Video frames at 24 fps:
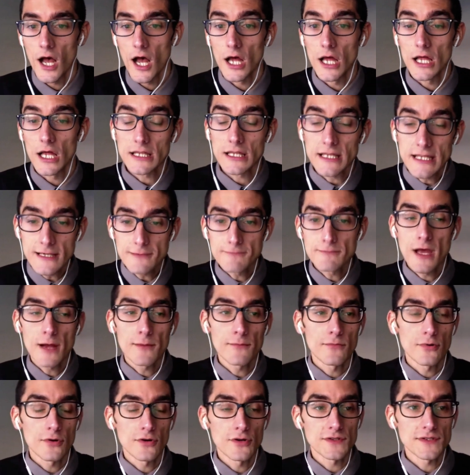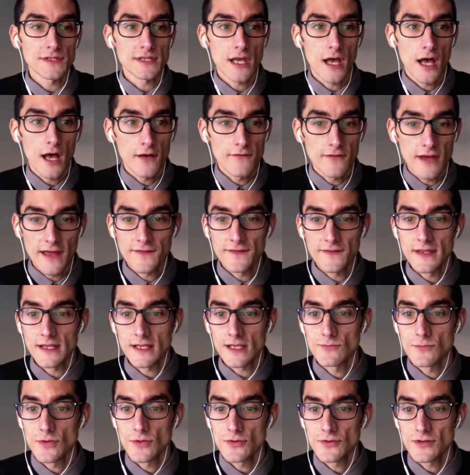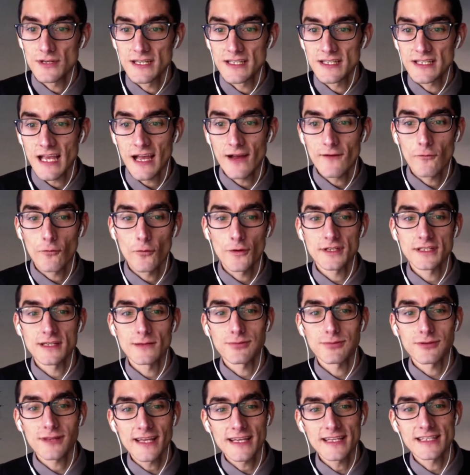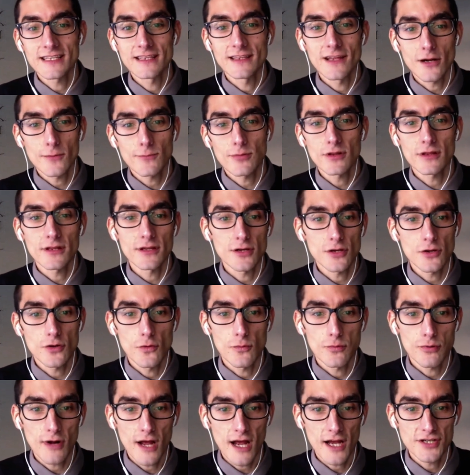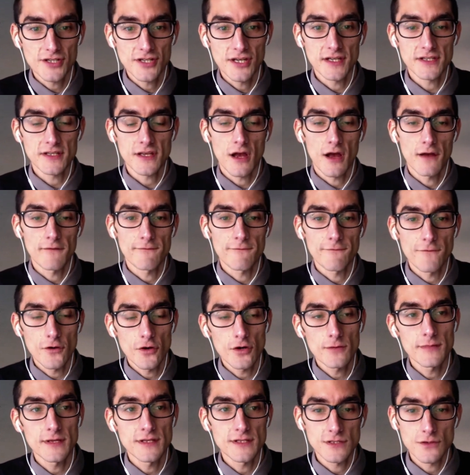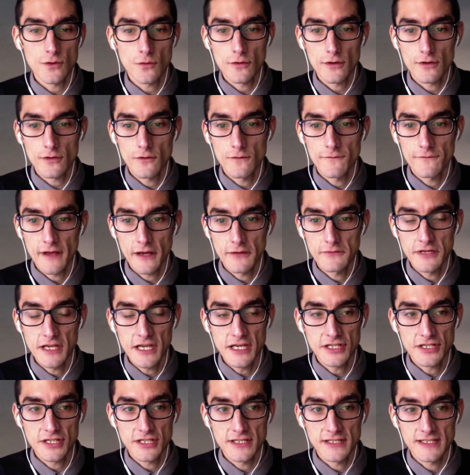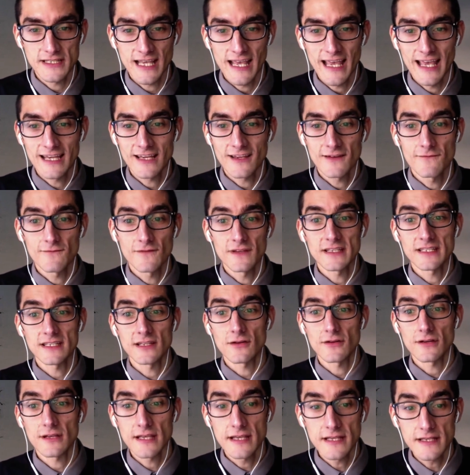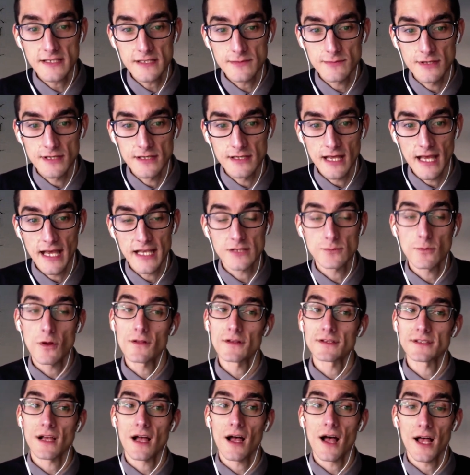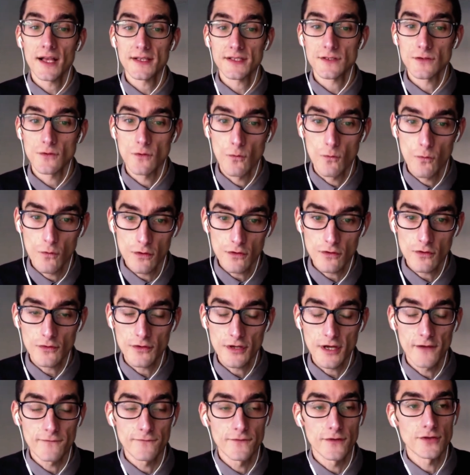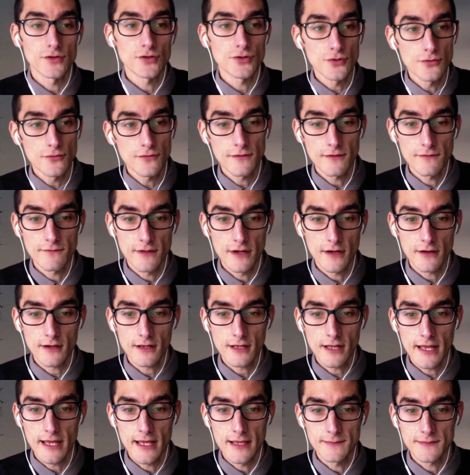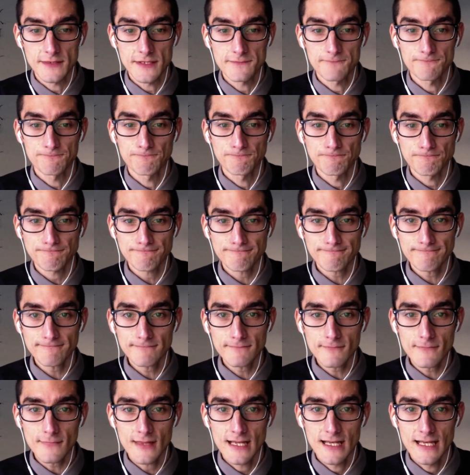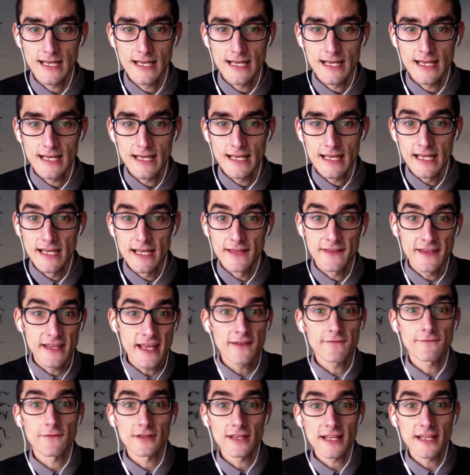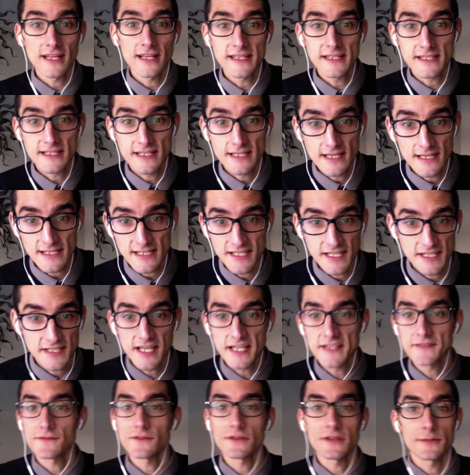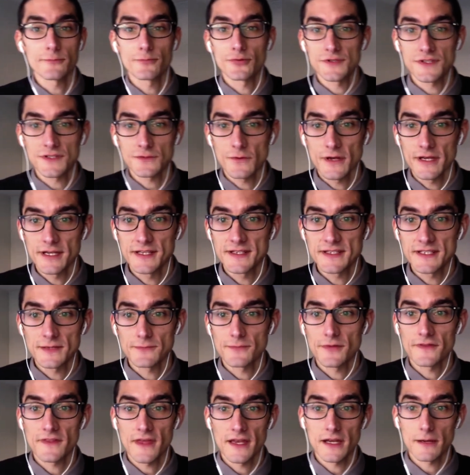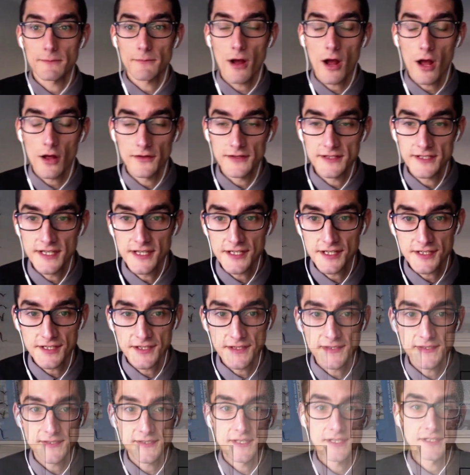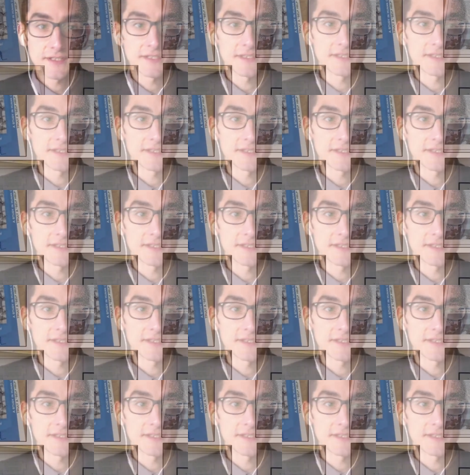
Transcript: uh, elite members of ethnic communities have worked to place their political projects on firm historical foundations and convince their kinsmen, as well as a hostile world, of the truth of their claims. In the end, Valencia successfully persuaded sympathetic politicians